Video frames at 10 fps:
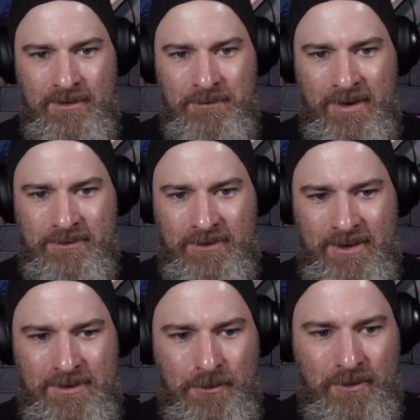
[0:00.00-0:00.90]
mouse and
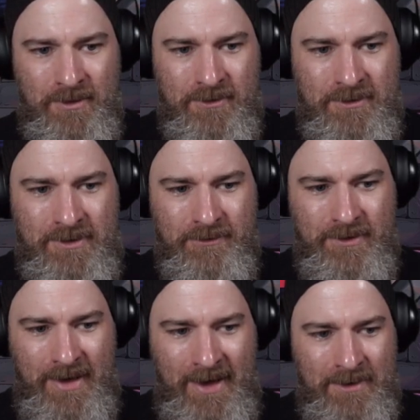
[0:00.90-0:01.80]
keyboard and see if
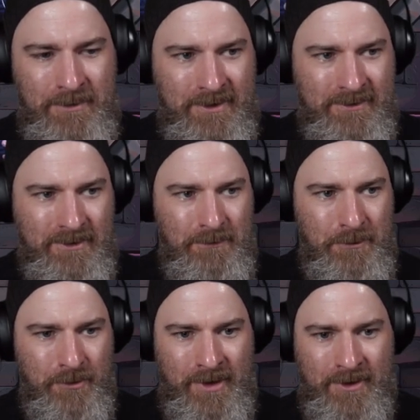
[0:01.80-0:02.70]
the aiming is a little
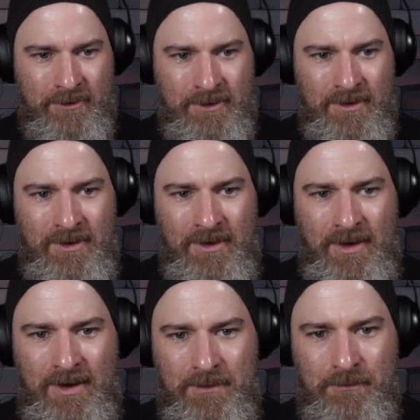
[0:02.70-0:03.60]
bit more accurate.
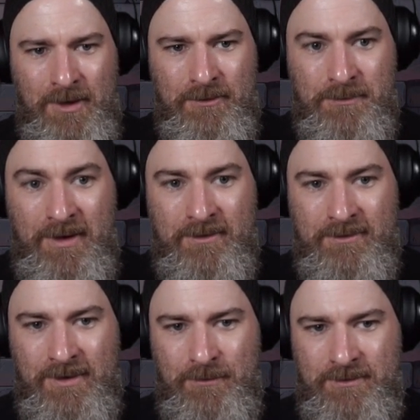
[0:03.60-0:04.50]
What I was about to
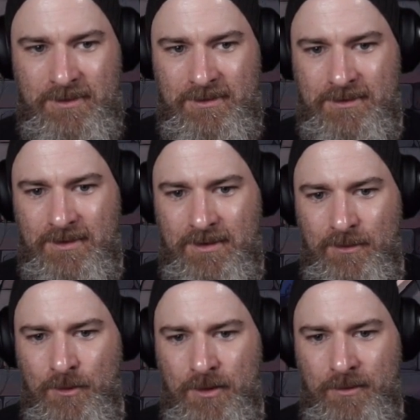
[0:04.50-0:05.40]
say was that
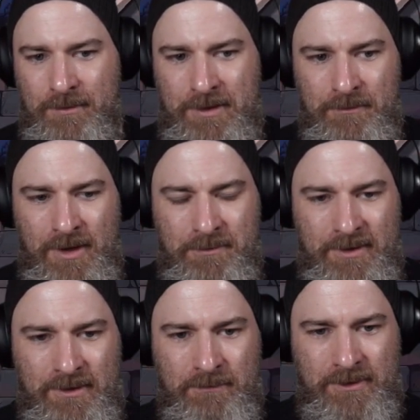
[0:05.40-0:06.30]
auto aiming might
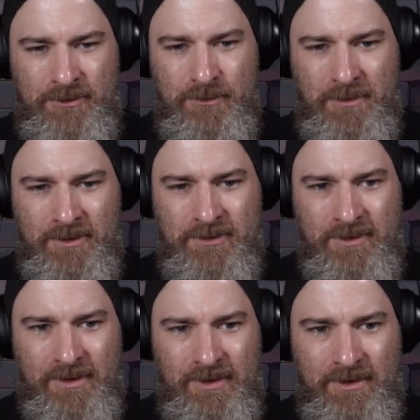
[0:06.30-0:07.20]
be a little bit too much, I
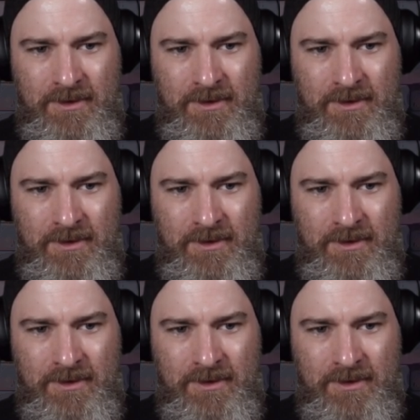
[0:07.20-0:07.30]
think.